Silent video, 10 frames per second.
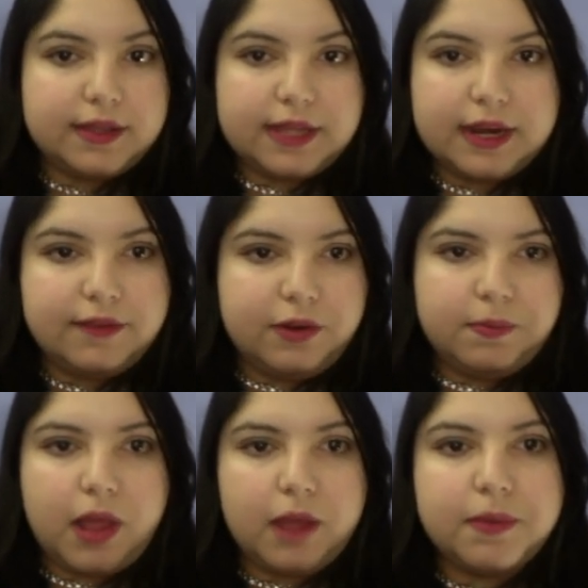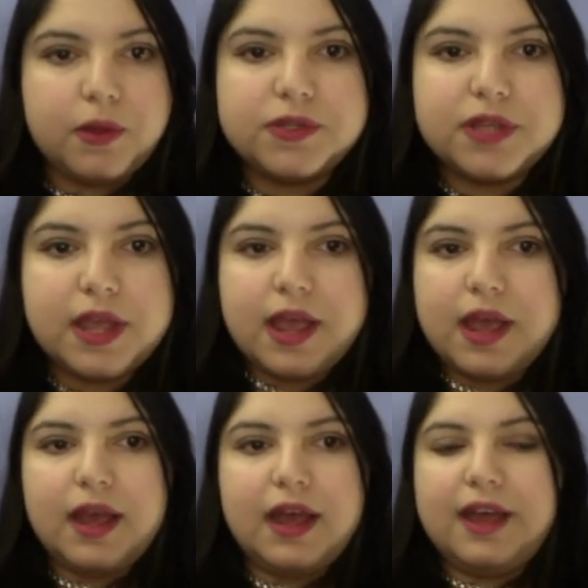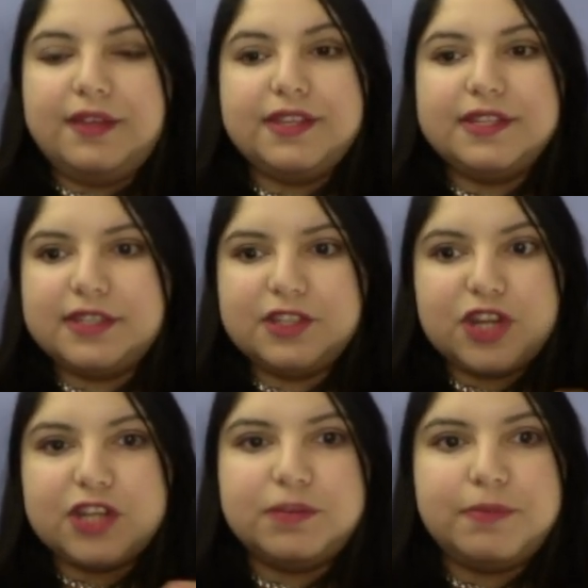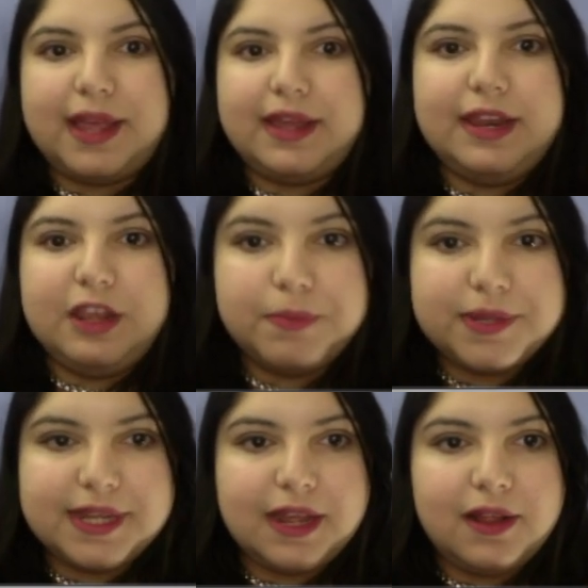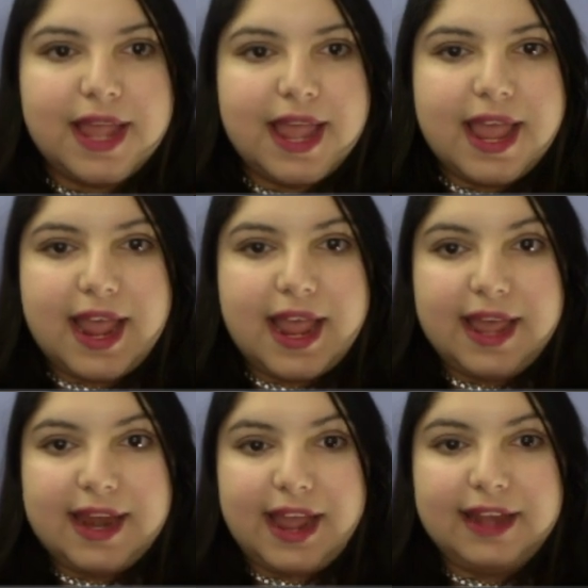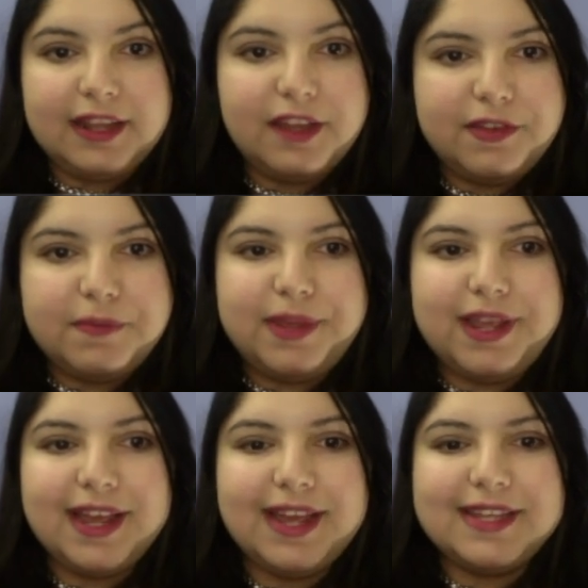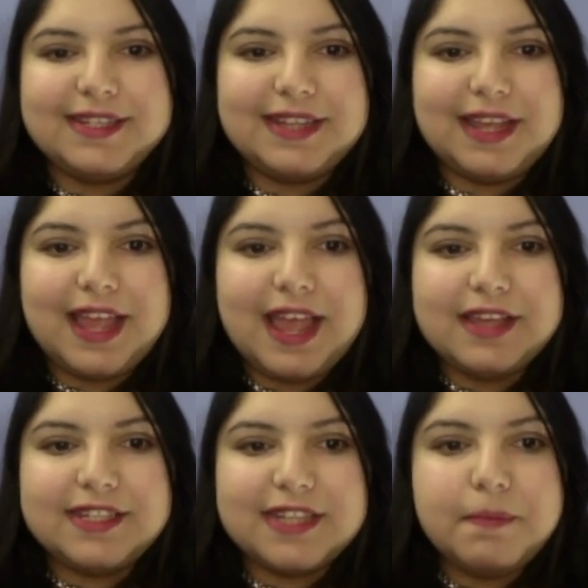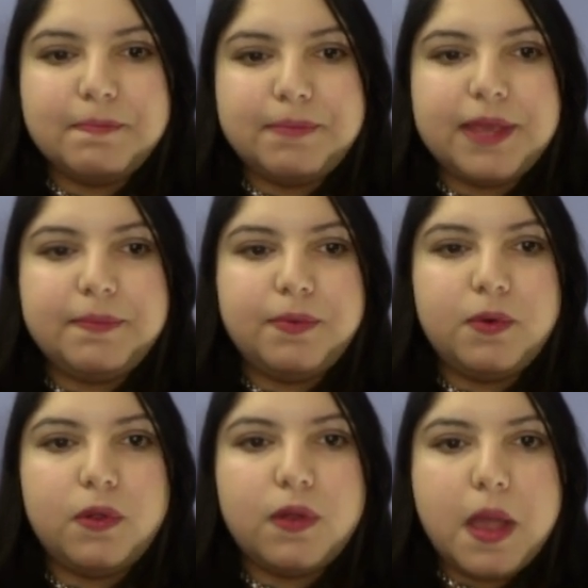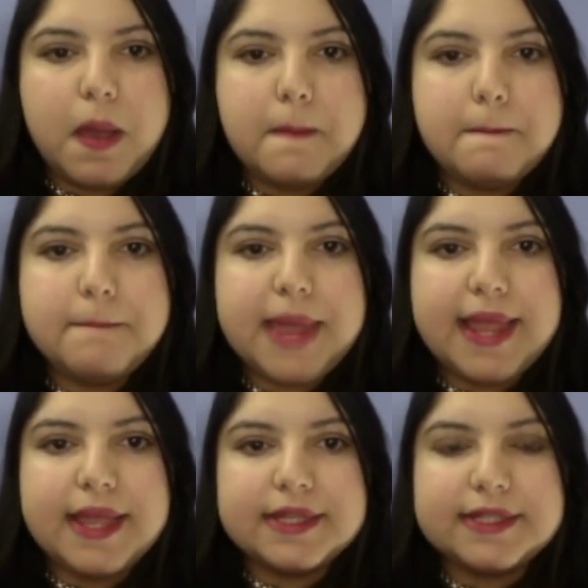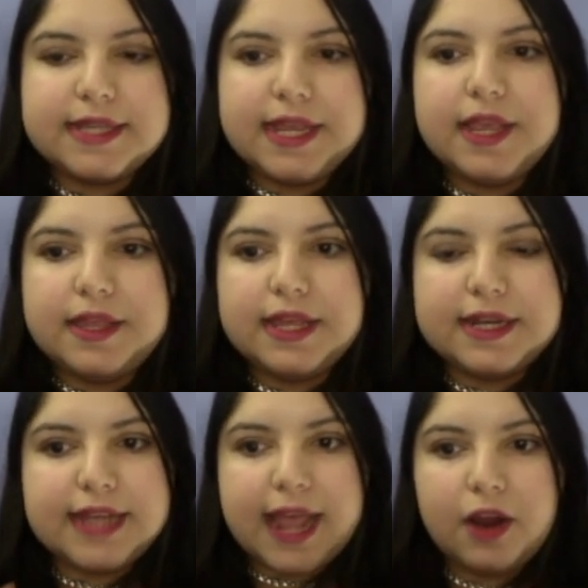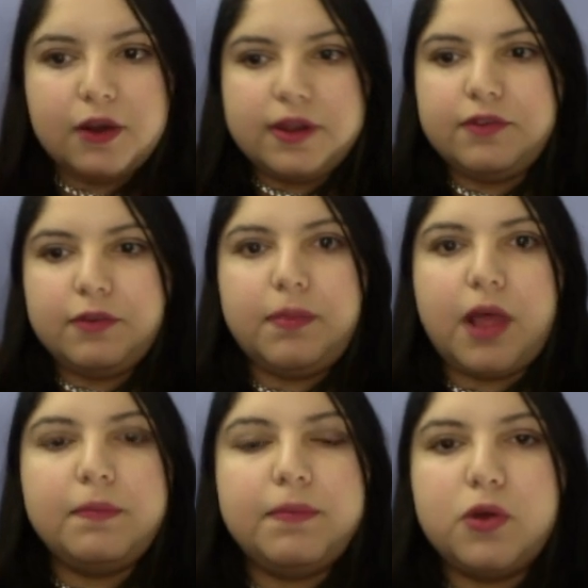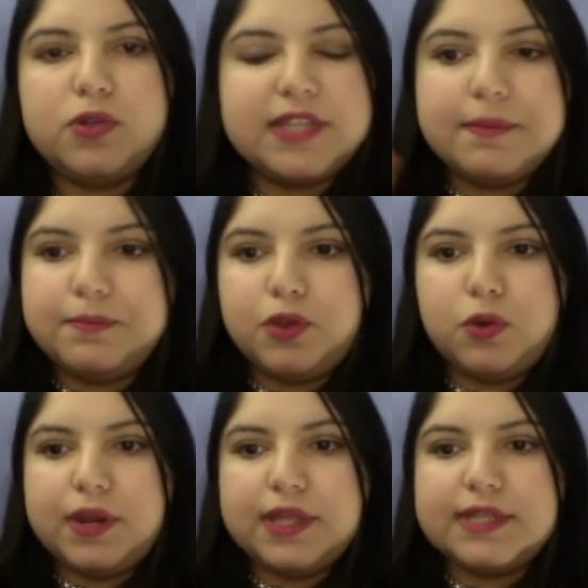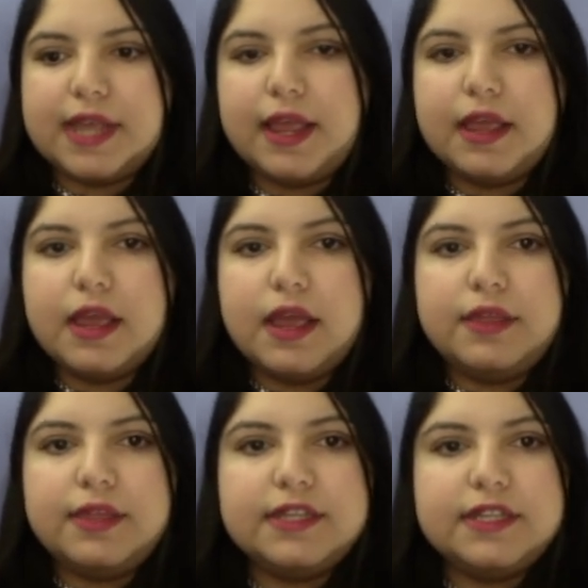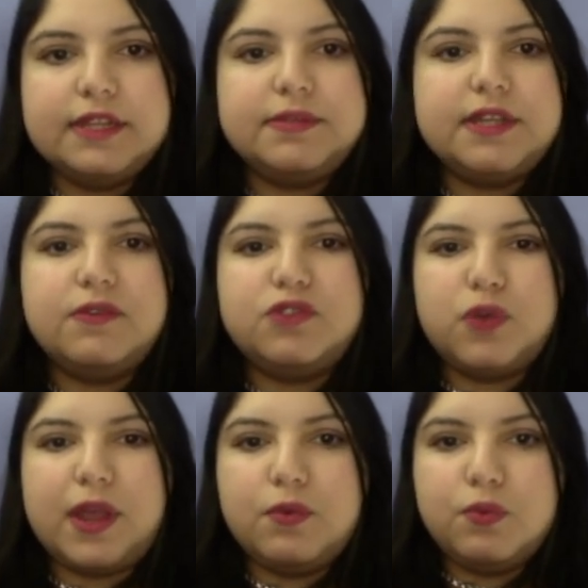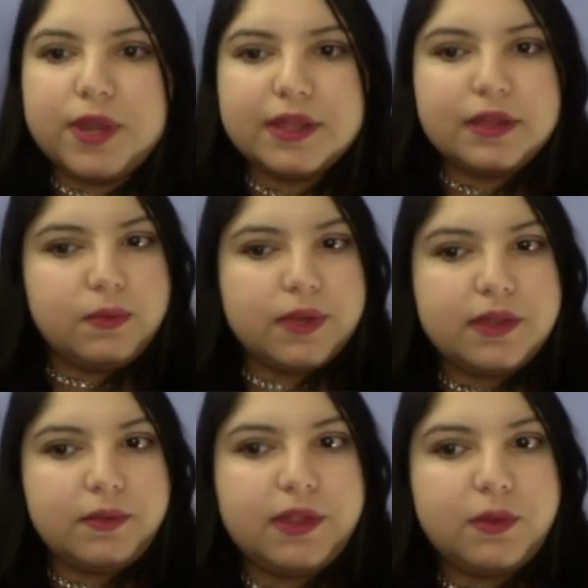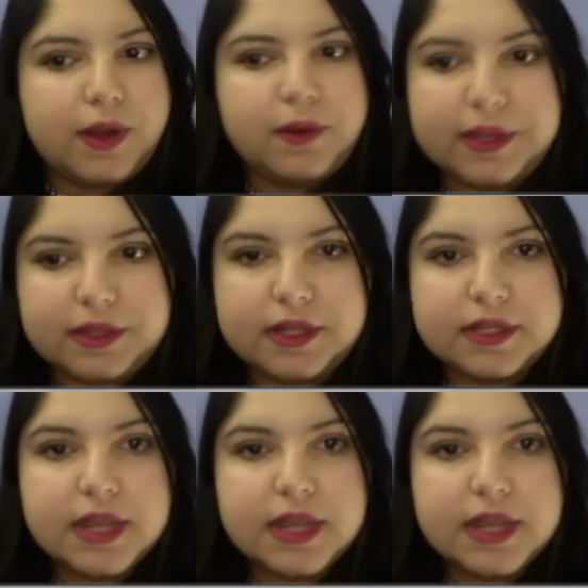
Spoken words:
of your blog post. This is a suggestion by Neil Patel, and I love it because some people may see the entirety of your blog post, skim through it, and think to themselves, do I really, really, really want to read this?